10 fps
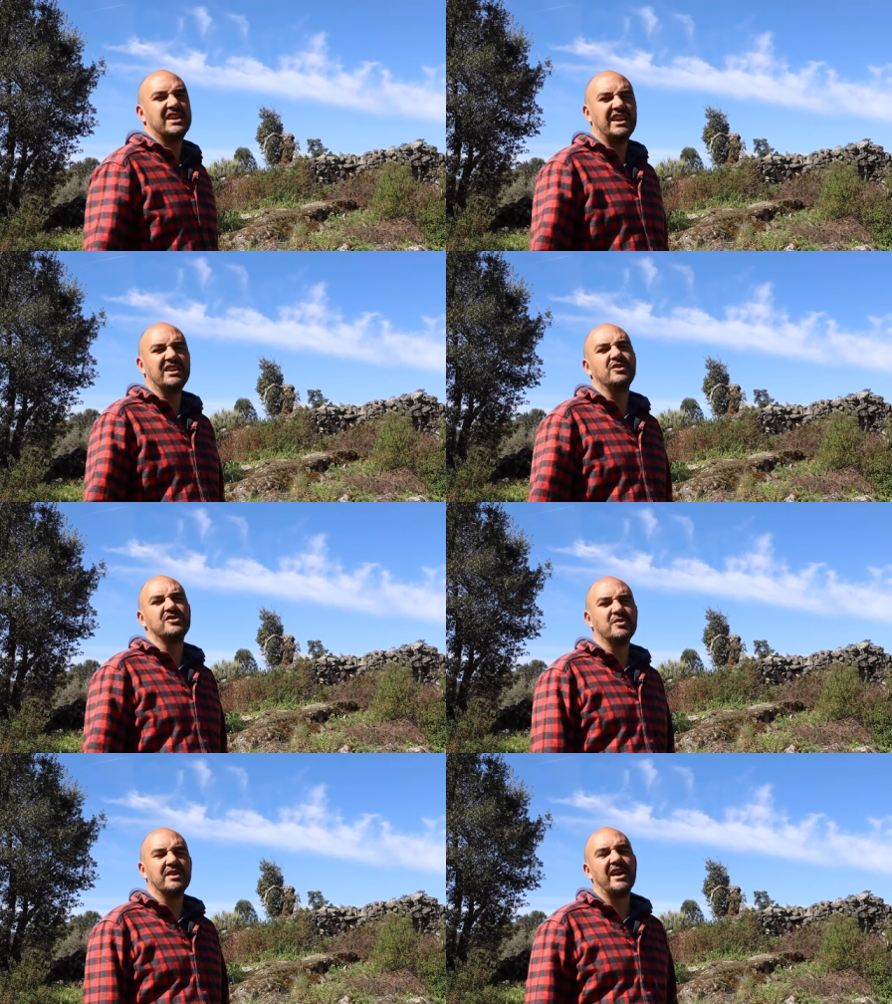getting
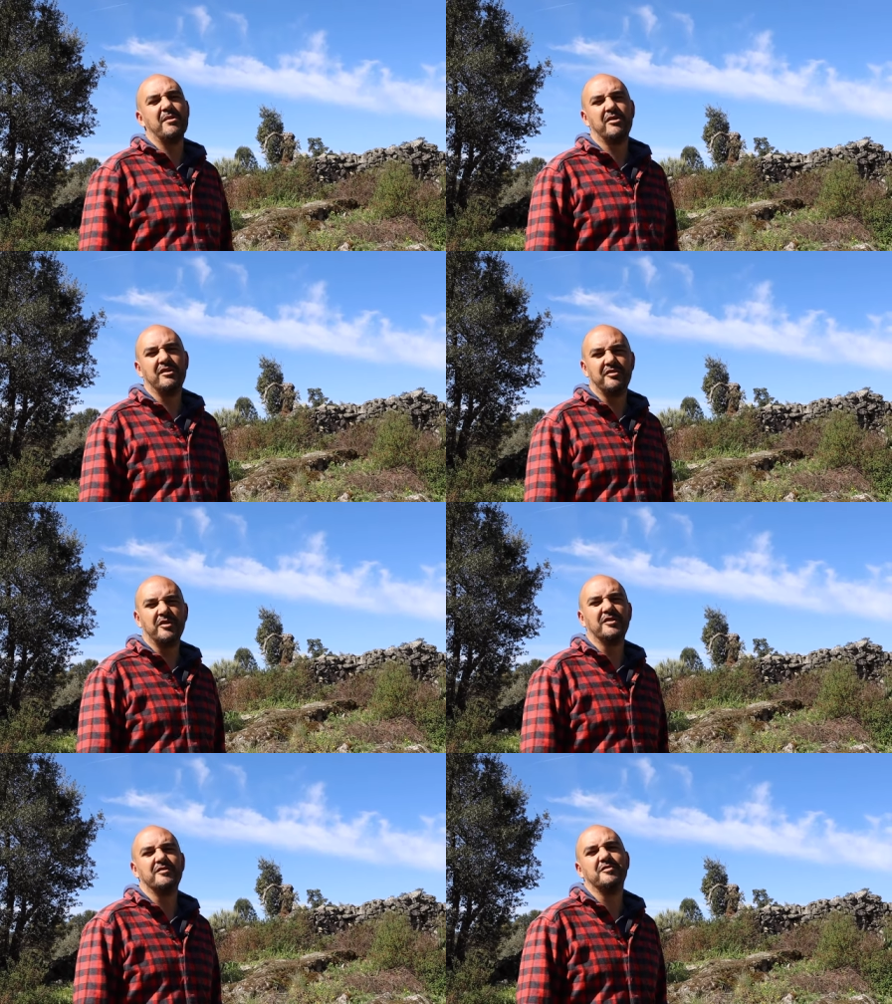used to a camera in
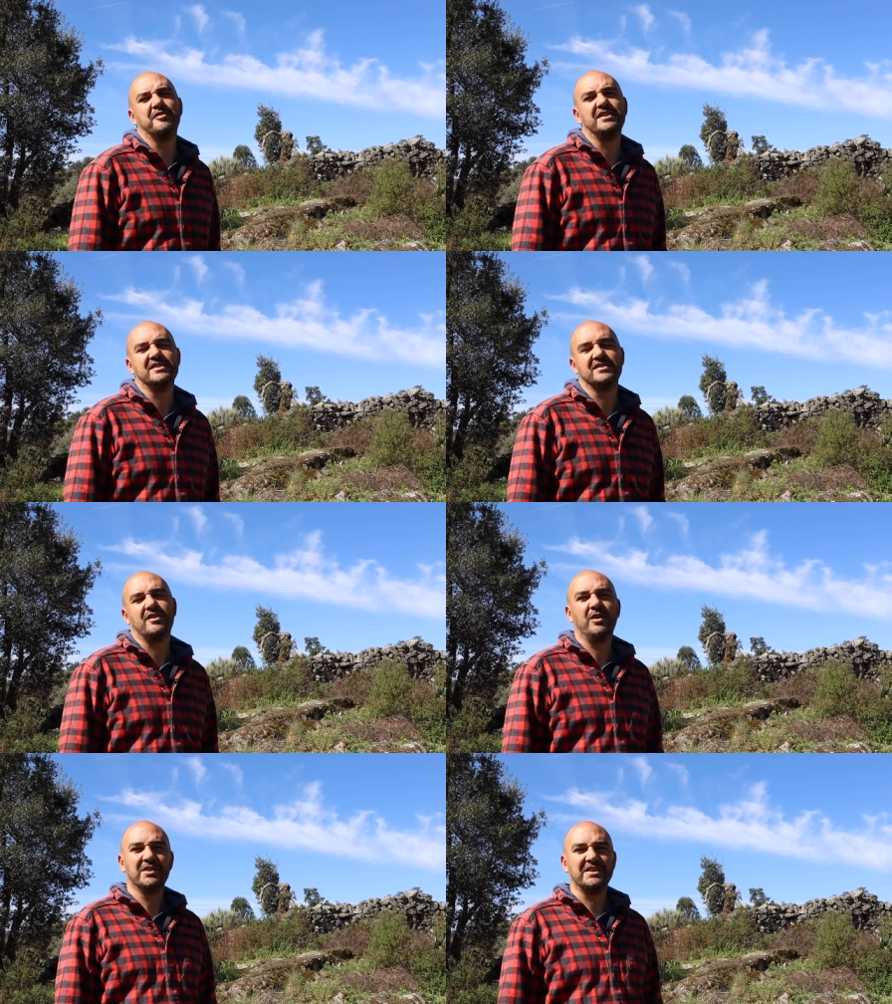front of your face
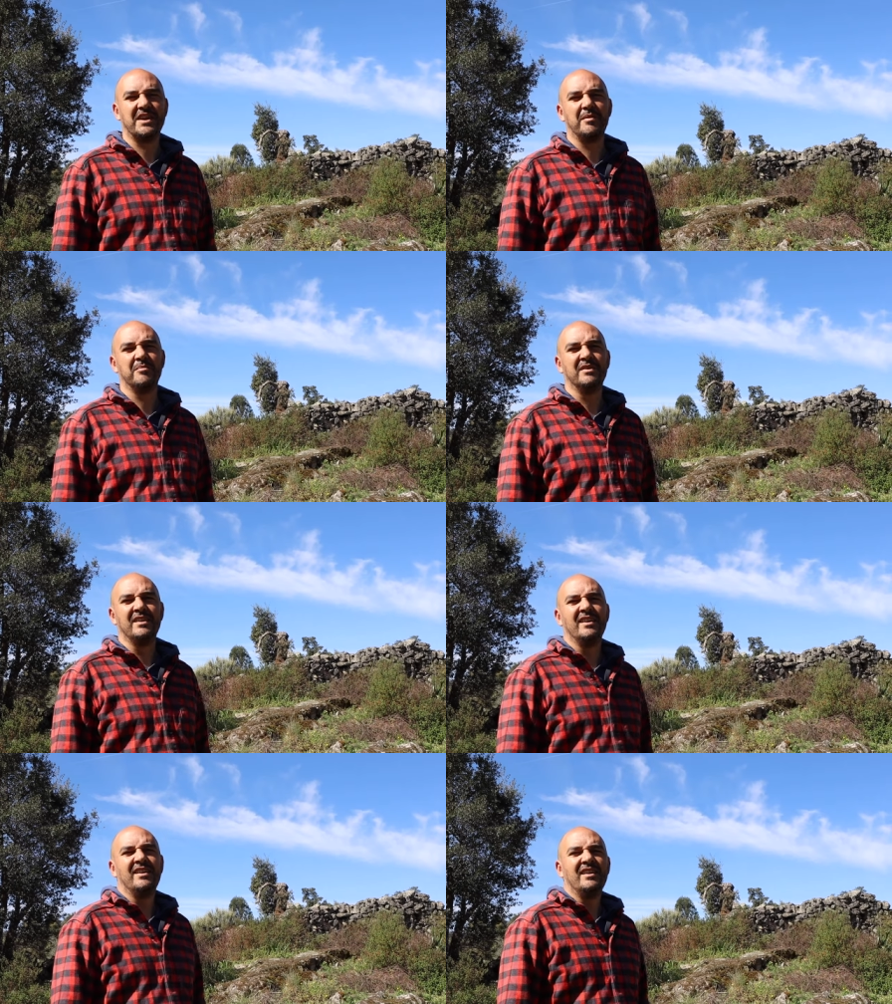all the time
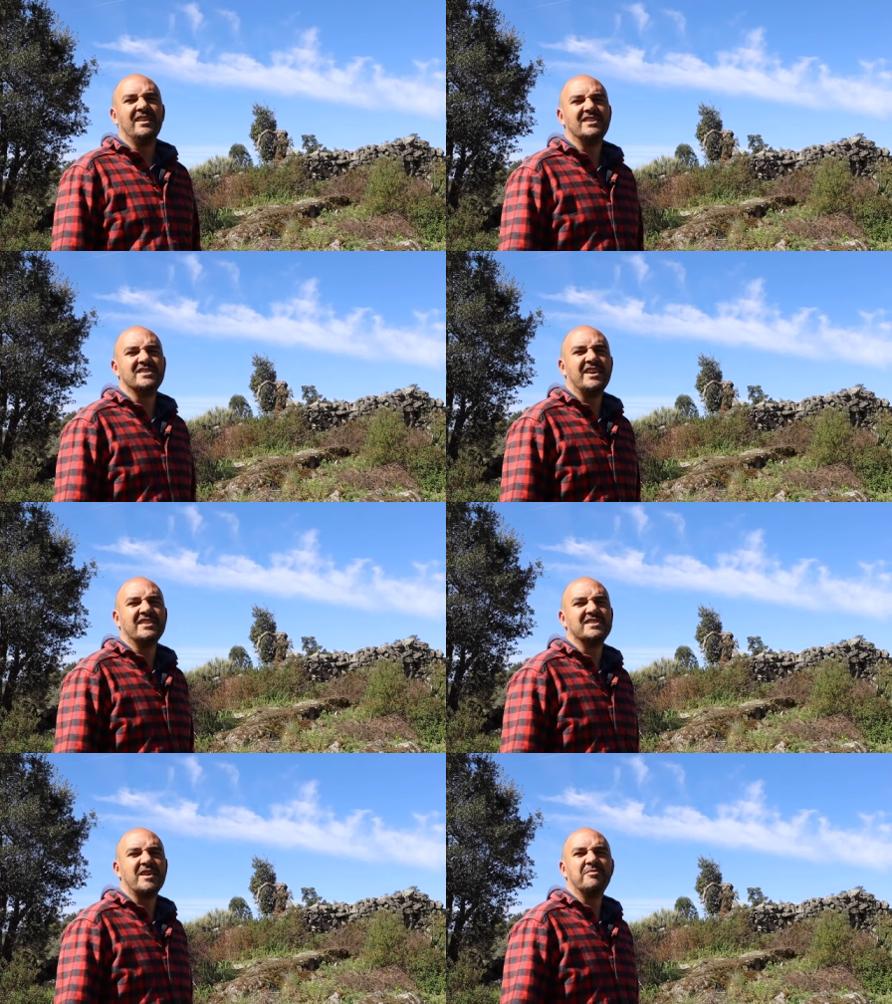is
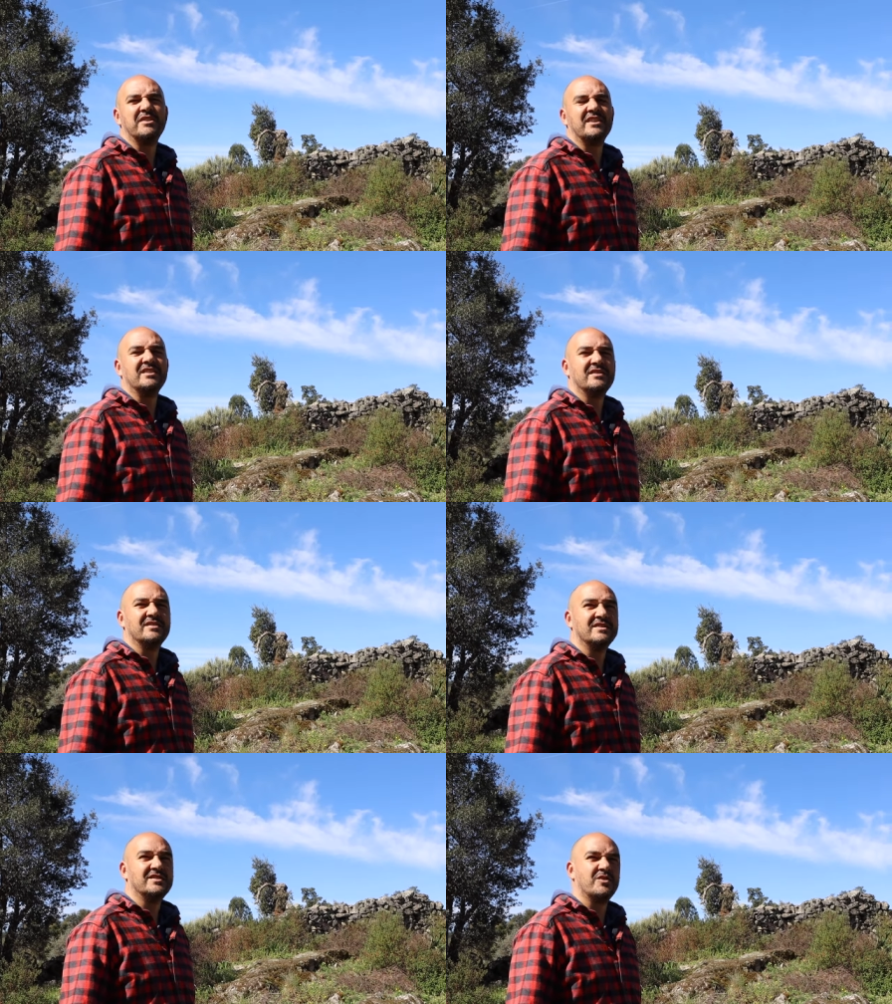not something
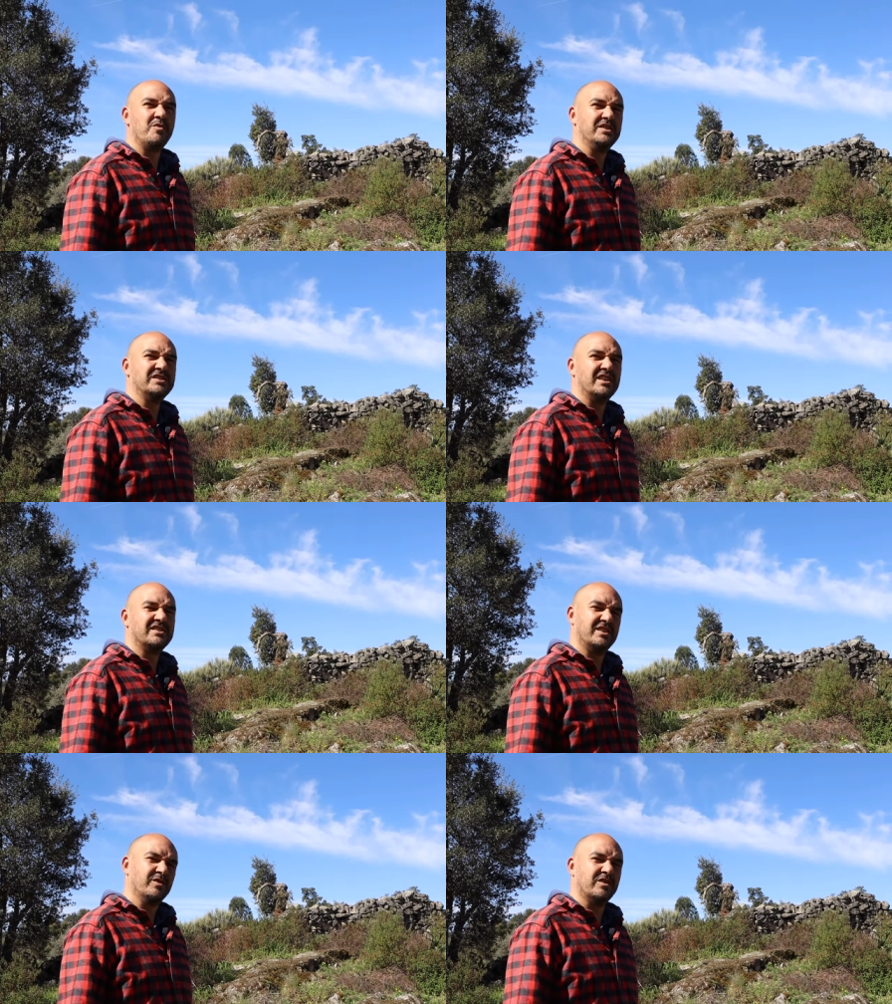so easy
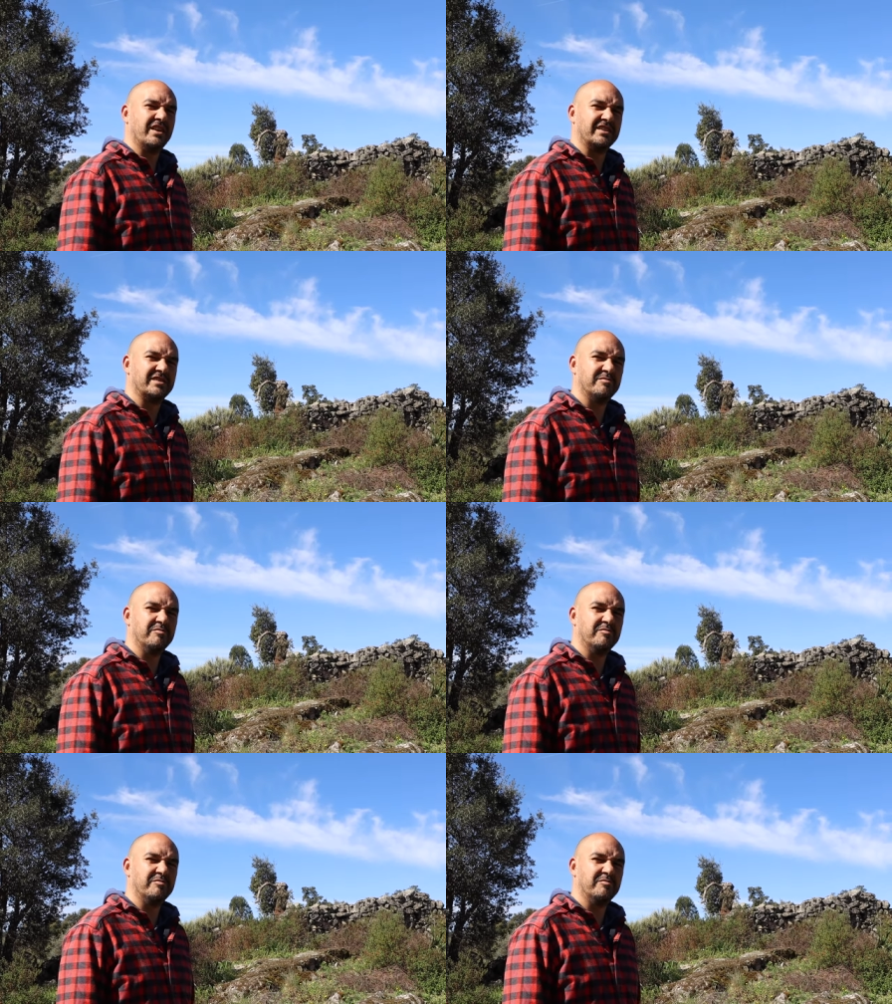as it looks like.